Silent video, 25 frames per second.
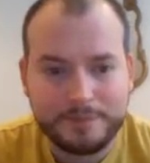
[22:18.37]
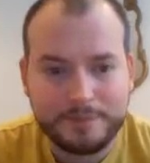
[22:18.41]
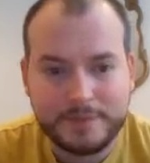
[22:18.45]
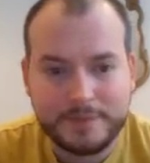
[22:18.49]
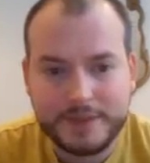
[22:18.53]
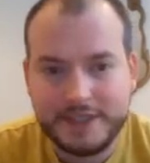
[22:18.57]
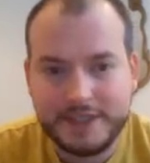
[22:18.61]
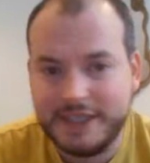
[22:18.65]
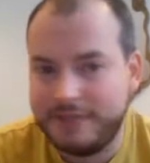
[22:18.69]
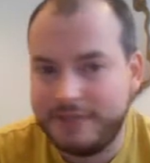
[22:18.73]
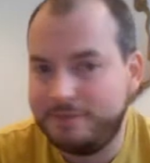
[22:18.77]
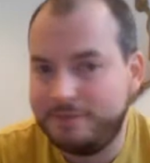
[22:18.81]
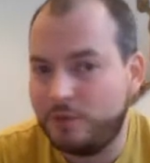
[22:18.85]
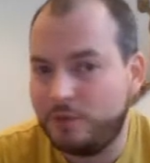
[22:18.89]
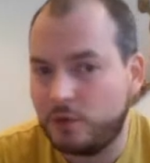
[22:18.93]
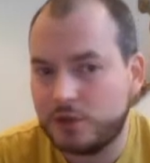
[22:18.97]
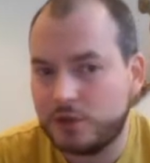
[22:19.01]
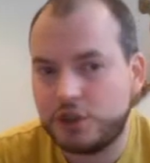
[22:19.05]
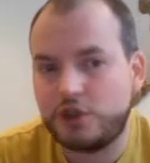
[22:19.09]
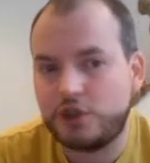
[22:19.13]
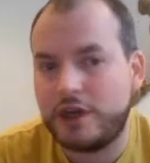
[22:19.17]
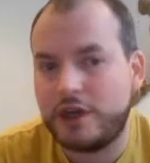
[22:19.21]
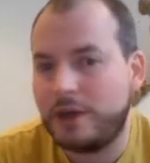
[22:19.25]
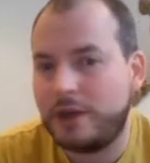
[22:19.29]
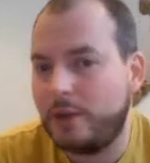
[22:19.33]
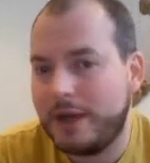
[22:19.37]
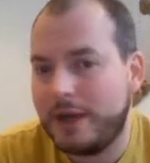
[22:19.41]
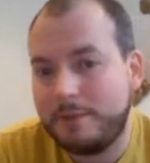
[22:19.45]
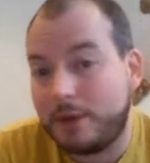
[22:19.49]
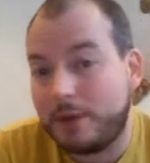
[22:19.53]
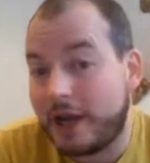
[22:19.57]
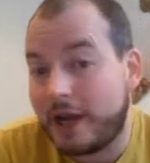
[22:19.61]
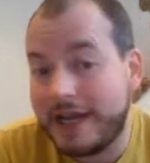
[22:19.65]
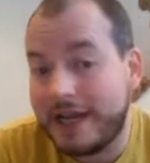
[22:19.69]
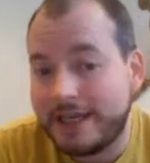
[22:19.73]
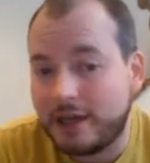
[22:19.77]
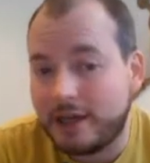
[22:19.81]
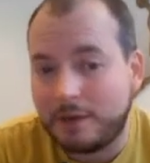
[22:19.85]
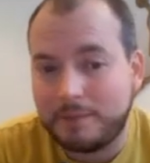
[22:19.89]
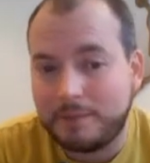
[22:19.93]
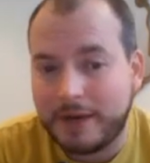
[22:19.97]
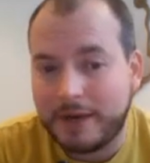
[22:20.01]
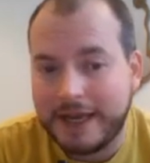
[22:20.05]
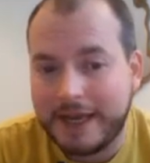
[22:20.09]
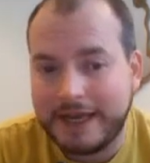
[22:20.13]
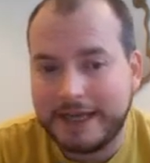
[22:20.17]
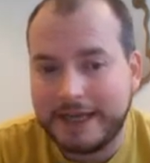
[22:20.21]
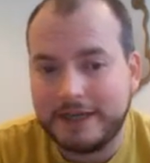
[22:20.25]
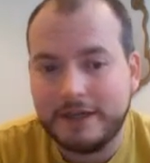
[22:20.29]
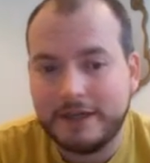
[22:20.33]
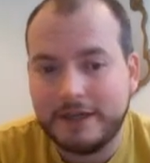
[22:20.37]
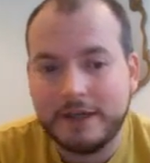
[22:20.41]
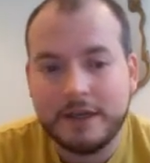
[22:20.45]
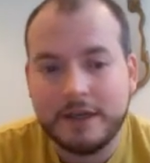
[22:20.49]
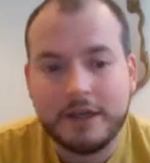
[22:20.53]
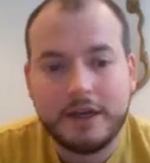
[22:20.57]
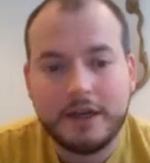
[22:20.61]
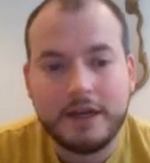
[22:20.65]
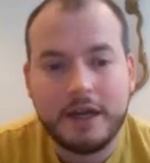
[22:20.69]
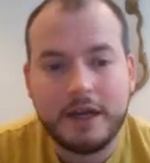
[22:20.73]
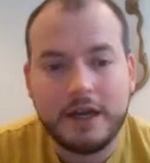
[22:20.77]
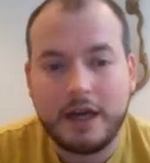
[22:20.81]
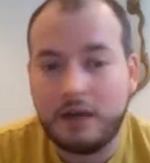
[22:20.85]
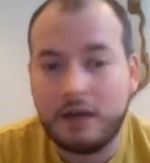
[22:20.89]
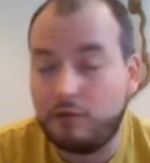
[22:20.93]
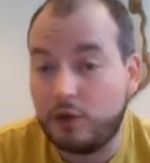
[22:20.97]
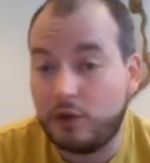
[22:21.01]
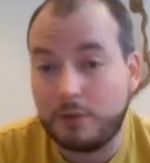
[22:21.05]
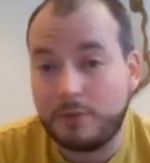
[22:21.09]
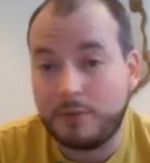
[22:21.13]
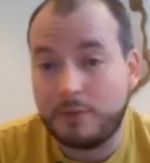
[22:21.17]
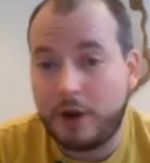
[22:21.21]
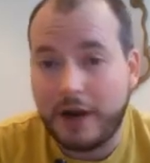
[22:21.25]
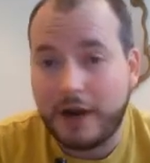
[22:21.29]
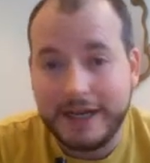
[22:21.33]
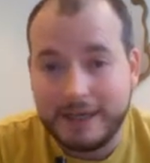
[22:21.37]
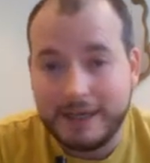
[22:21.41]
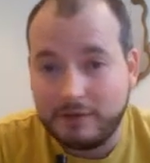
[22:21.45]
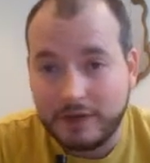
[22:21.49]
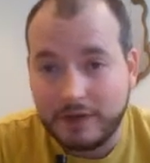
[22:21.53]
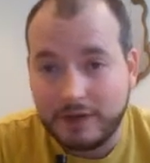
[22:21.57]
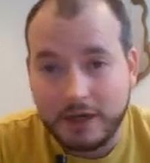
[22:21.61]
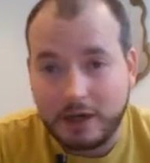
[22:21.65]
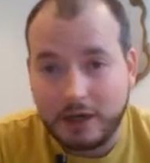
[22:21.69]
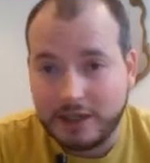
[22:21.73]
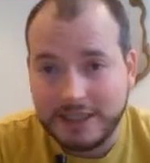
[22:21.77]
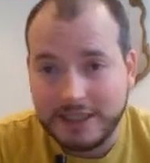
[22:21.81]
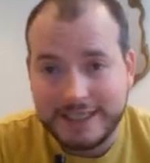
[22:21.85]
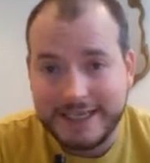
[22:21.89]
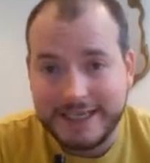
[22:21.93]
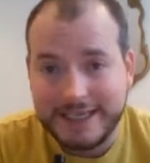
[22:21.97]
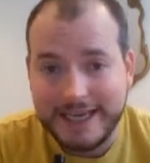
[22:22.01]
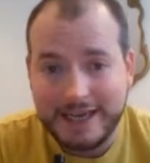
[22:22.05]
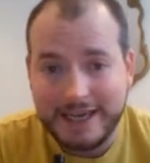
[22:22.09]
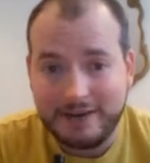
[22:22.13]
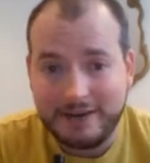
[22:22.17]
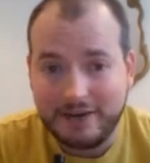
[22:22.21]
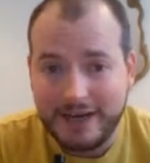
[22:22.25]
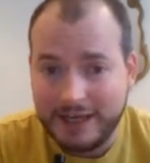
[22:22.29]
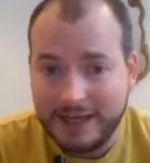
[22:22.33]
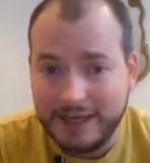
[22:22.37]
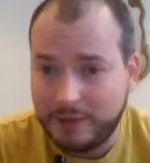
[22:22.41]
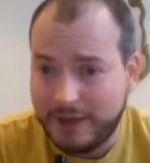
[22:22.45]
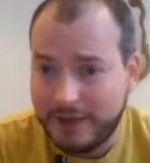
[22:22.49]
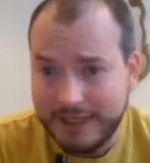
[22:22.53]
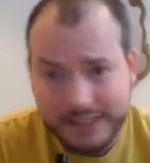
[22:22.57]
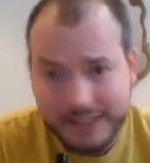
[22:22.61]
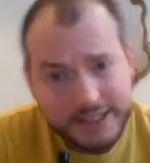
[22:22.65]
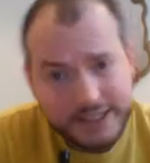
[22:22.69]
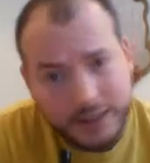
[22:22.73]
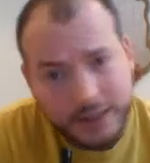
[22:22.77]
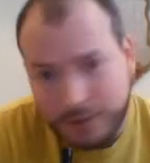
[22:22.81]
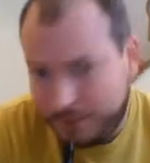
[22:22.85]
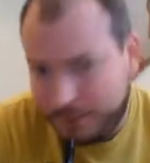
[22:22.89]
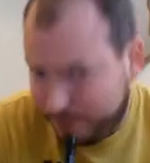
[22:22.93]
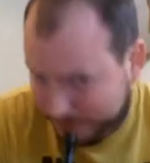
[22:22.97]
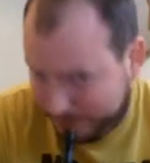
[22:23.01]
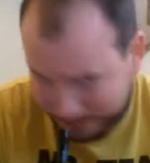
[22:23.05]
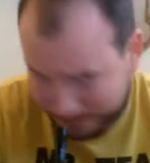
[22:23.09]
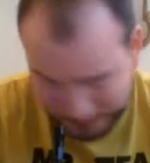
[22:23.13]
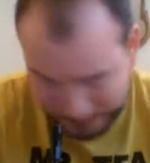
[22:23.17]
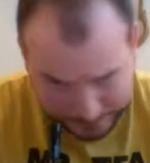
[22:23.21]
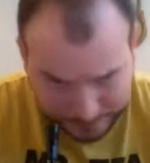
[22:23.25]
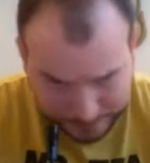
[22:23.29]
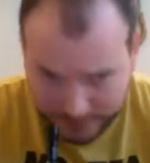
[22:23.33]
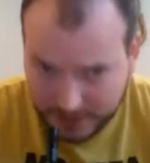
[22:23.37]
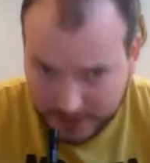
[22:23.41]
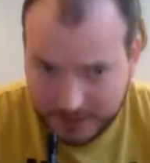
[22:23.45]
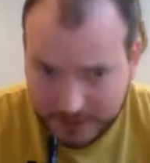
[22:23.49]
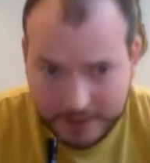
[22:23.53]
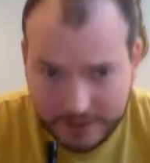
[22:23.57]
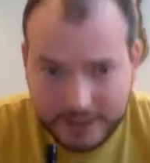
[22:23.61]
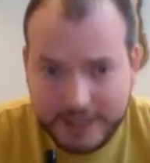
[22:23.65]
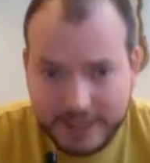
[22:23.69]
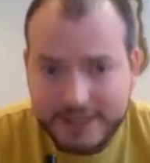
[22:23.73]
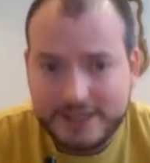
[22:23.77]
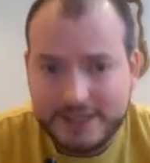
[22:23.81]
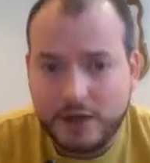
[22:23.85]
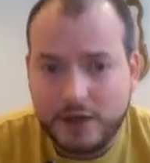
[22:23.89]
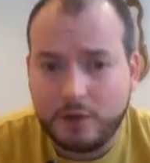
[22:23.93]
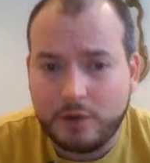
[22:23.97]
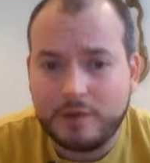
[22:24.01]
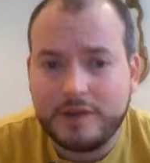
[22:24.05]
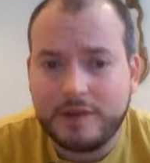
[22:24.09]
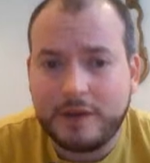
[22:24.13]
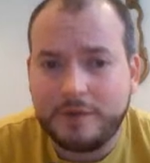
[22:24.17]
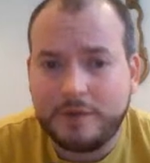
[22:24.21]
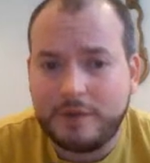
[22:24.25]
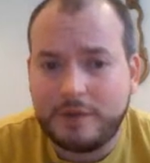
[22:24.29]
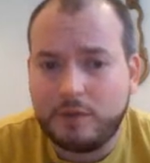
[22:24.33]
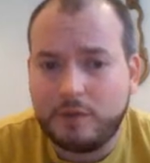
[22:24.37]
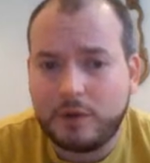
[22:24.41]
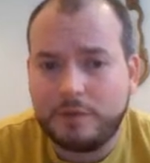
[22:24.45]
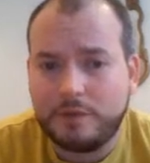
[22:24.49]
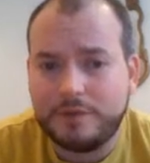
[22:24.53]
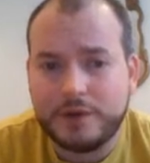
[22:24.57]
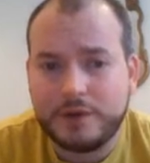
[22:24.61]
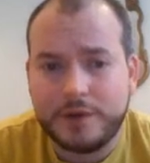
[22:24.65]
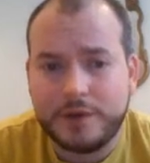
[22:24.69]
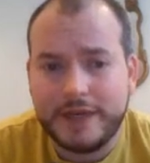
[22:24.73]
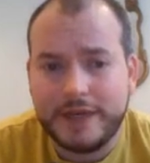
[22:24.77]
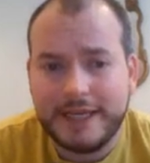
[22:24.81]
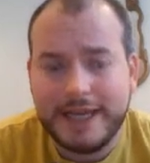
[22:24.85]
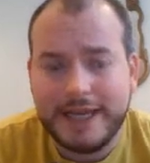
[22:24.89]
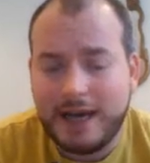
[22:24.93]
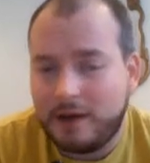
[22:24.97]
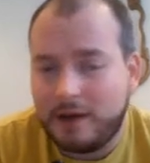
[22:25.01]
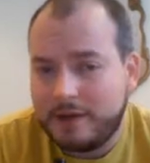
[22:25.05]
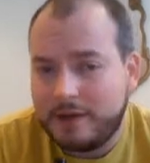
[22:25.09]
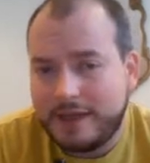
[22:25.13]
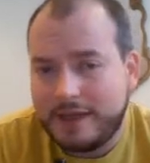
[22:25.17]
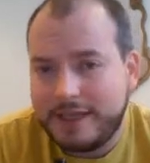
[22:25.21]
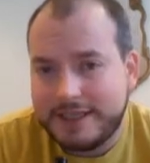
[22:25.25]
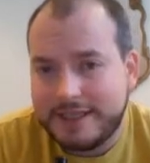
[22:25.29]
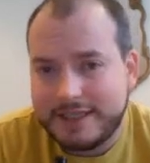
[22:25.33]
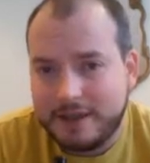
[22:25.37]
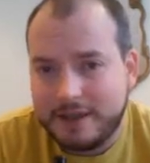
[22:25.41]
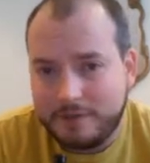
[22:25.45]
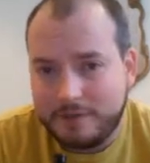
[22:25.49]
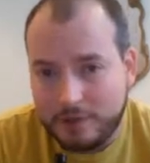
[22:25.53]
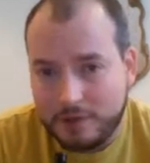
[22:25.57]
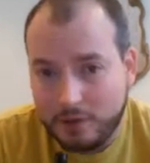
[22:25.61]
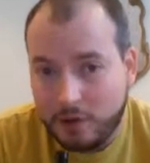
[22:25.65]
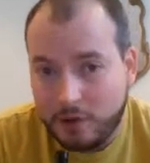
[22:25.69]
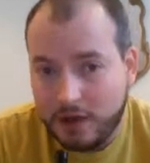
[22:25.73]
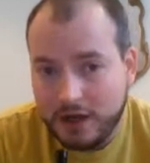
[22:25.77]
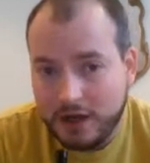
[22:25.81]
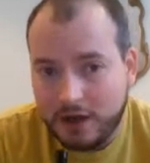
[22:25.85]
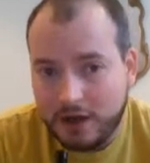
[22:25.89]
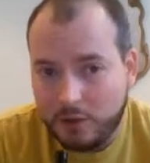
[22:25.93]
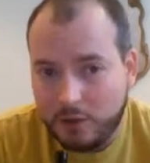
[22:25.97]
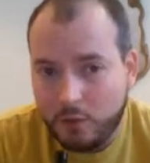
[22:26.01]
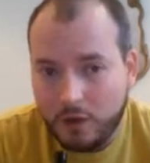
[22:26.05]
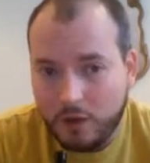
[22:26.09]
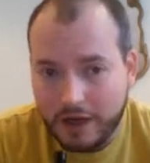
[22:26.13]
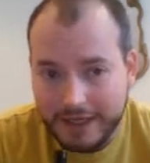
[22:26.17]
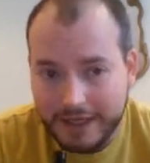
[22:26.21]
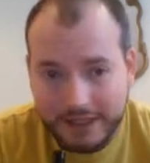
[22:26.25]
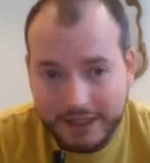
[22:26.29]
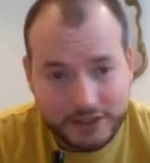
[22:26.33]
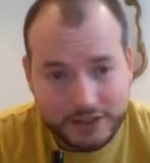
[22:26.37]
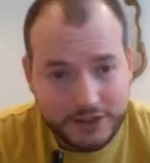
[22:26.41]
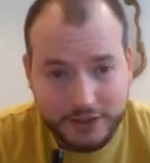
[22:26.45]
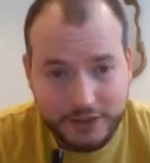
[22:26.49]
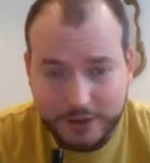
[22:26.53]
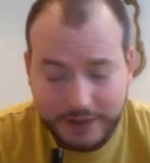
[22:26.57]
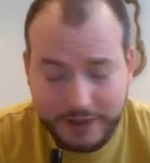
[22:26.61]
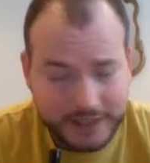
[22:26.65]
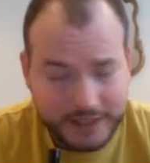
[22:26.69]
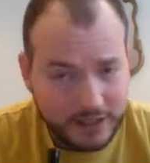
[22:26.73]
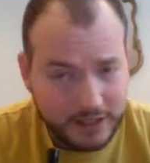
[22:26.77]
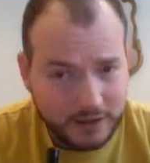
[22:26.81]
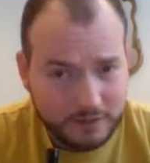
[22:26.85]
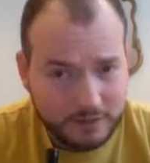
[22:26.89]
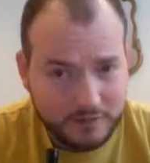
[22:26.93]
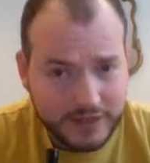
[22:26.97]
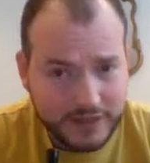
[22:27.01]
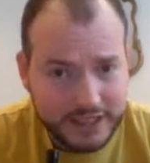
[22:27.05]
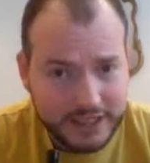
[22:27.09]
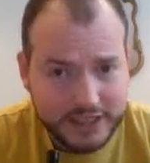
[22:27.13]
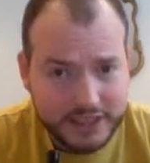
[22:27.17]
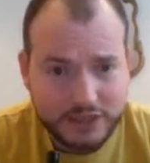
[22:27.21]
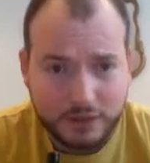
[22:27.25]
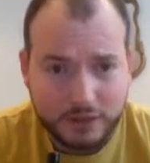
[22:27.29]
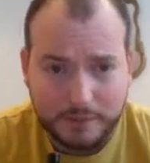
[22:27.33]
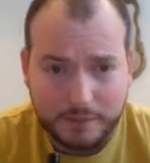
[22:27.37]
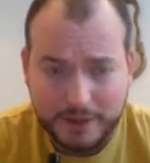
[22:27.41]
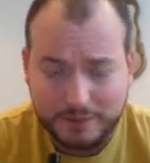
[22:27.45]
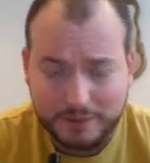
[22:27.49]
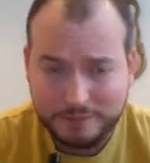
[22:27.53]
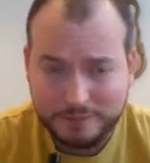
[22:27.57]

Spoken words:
d4 straight away, but I end up playing a rook behind it regardless later anyway. So there's nothing wrong with doing it now. It is not a lot white can do. He can't really stop it.